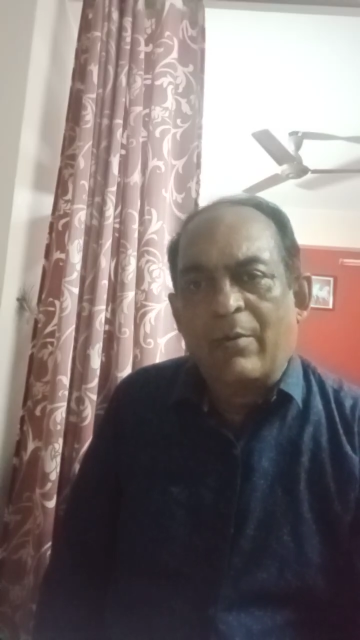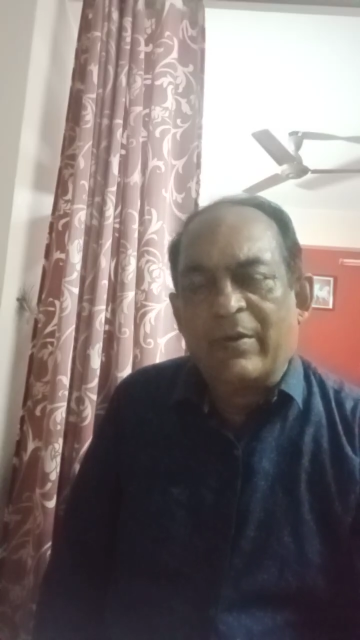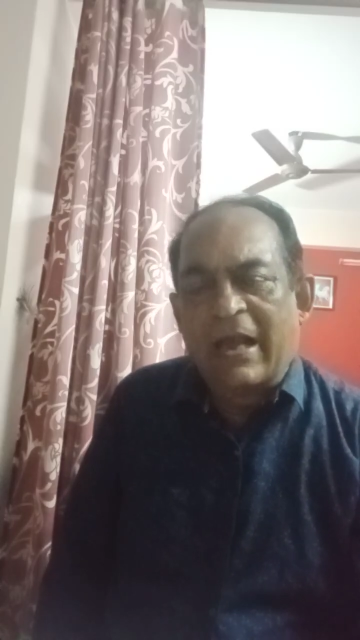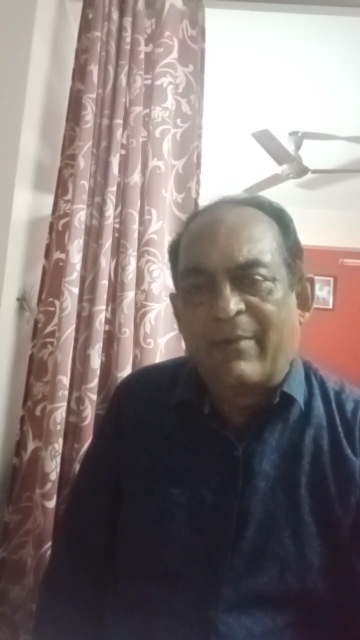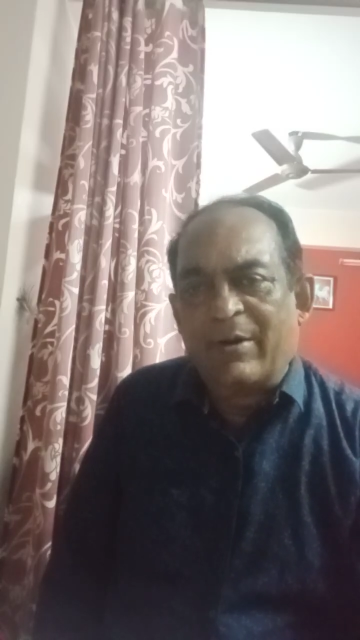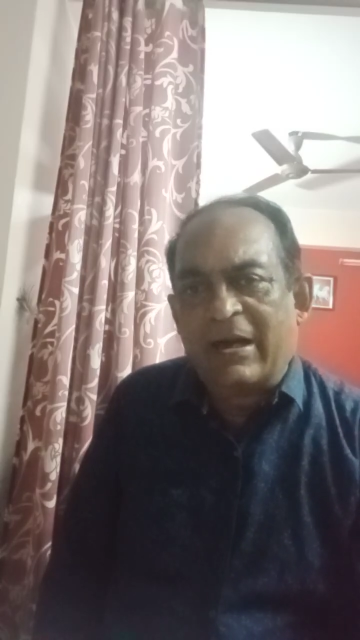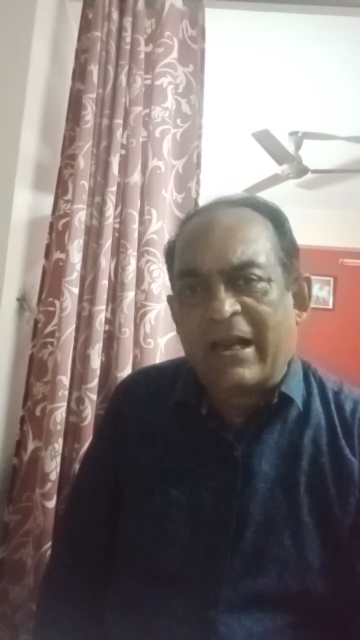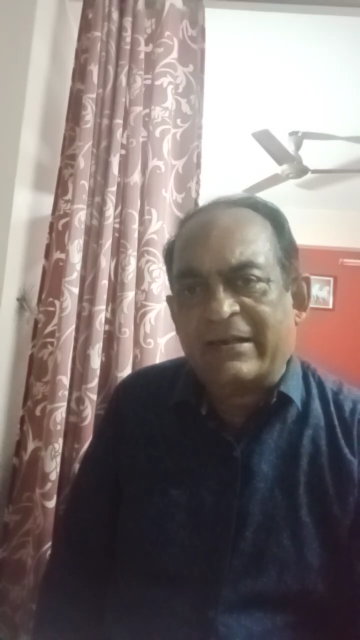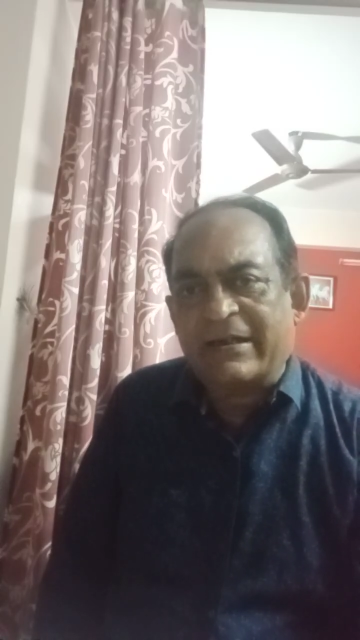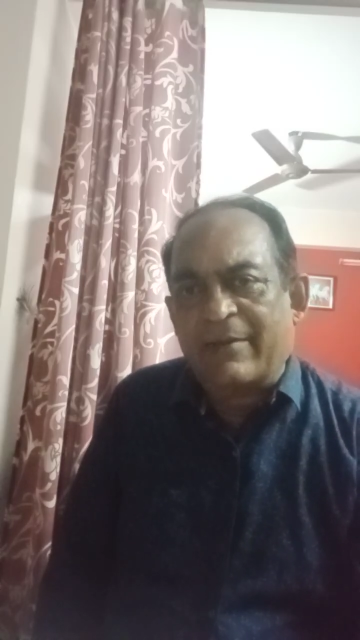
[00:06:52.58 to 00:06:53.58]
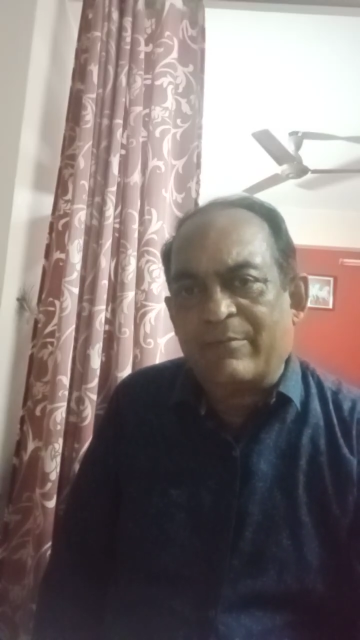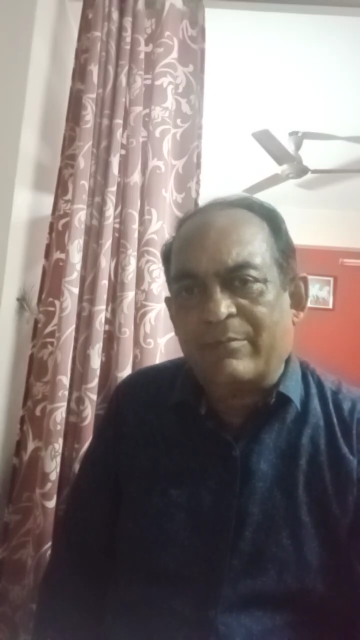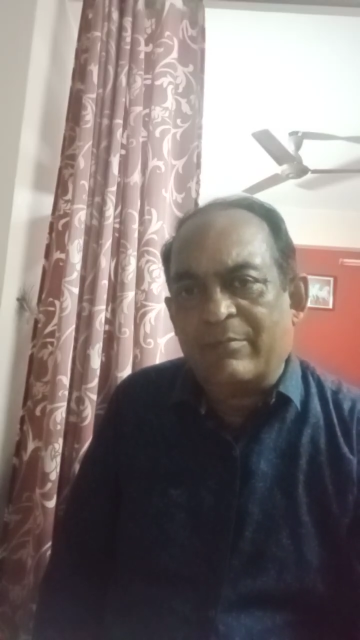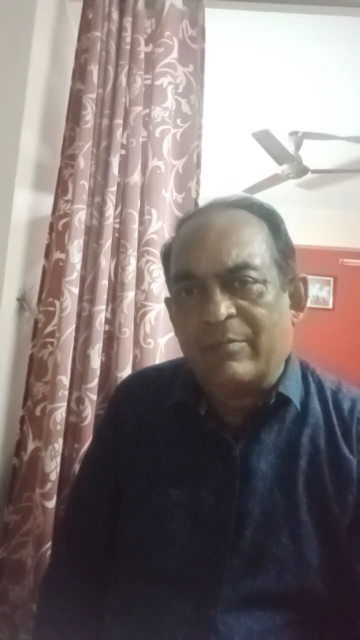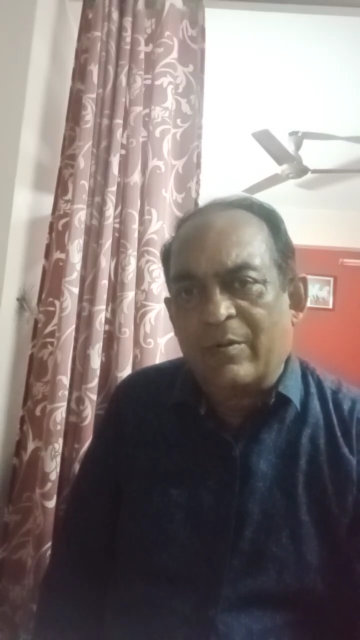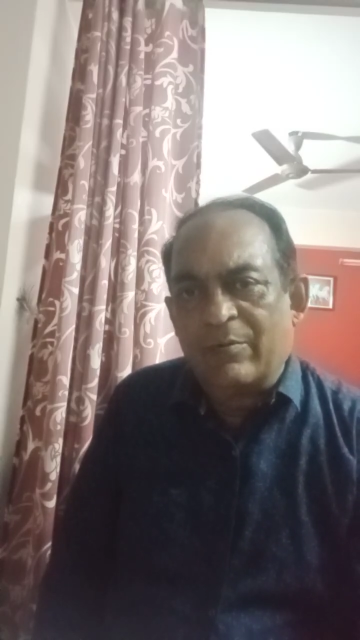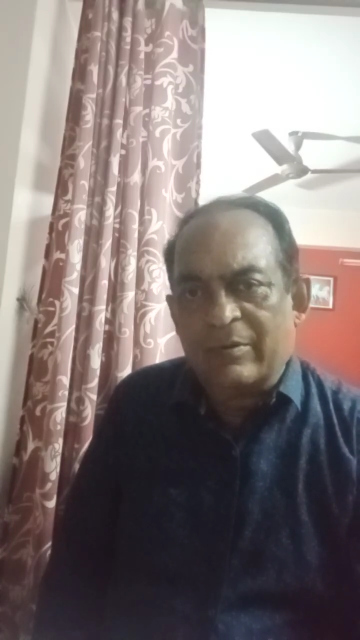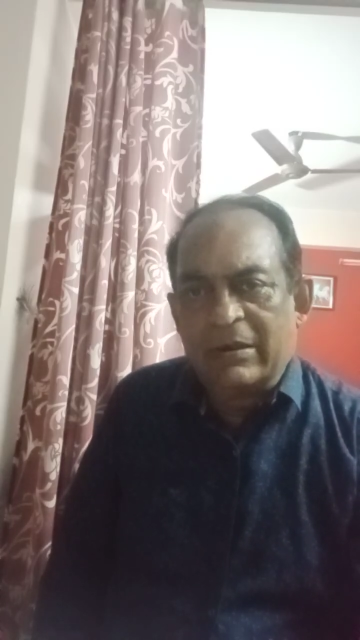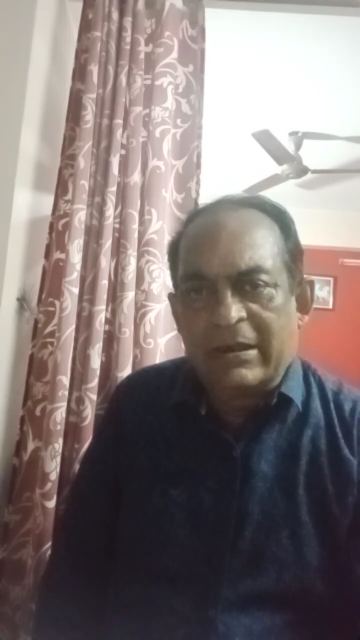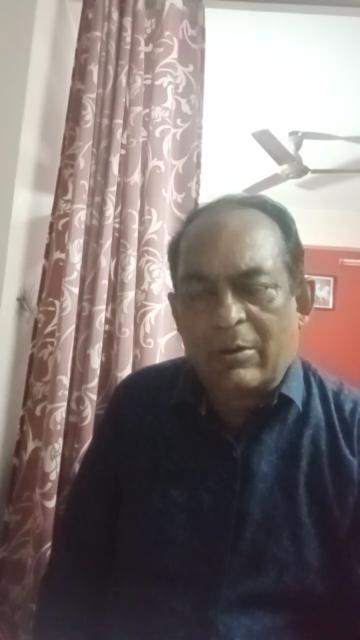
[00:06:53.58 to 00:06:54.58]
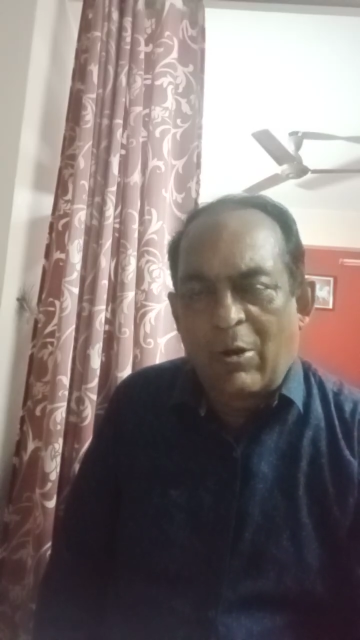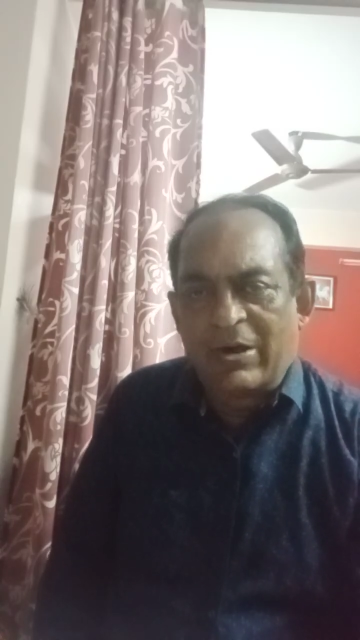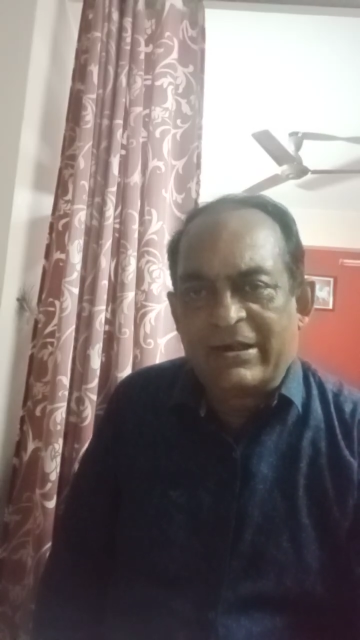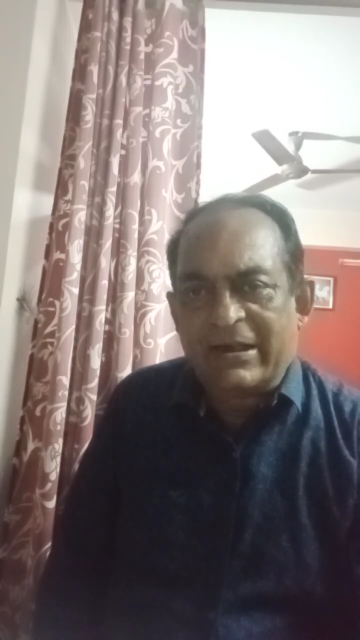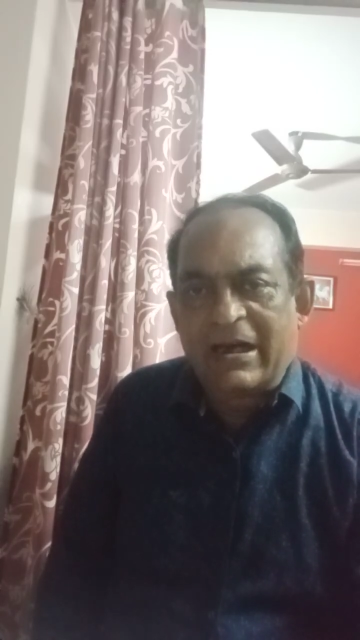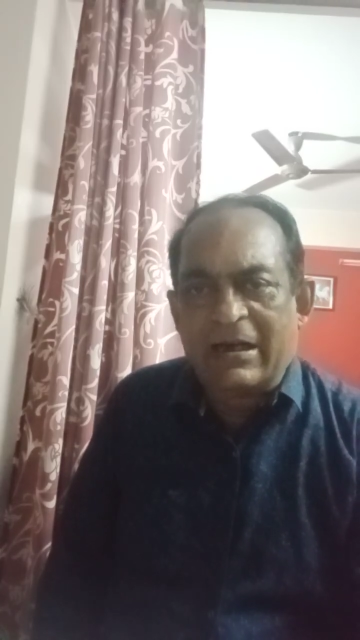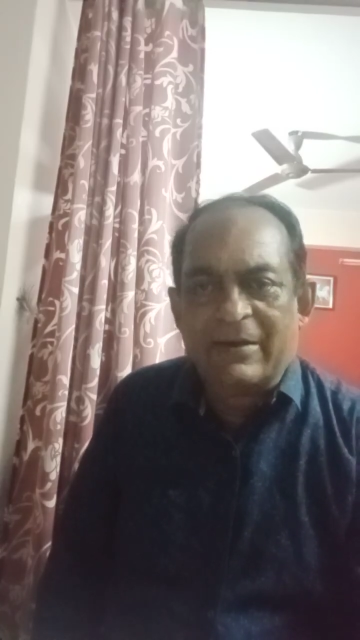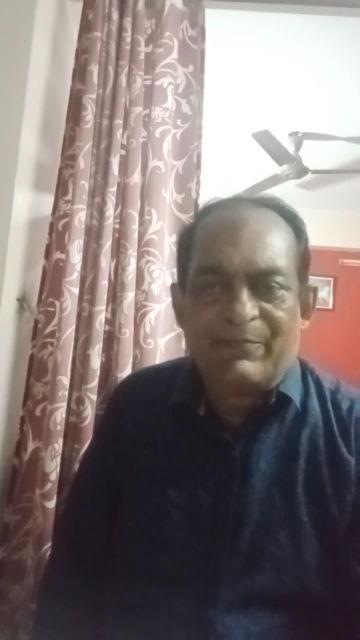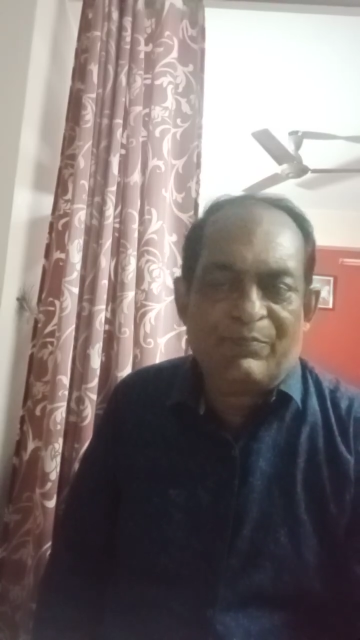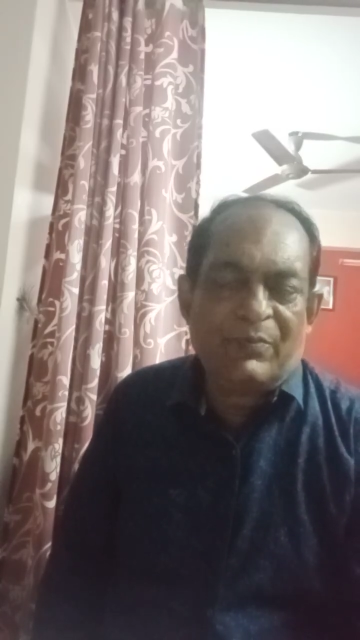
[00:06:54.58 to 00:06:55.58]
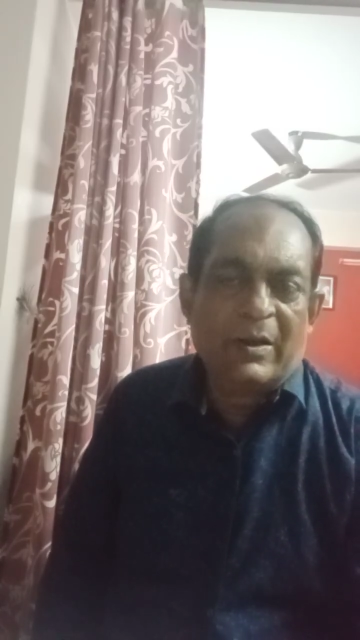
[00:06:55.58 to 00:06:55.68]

we hybridize them. Well, the original